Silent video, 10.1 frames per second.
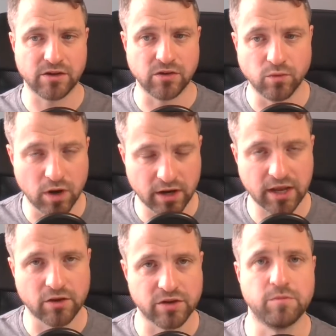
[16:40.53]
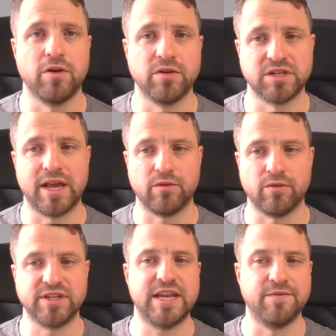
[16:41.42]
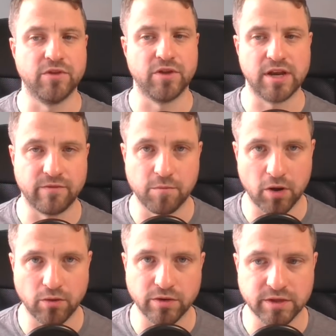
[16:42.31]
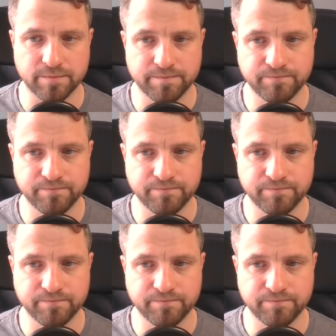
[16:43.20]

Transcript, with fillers: you working on your Polish language, even though you live in Poland?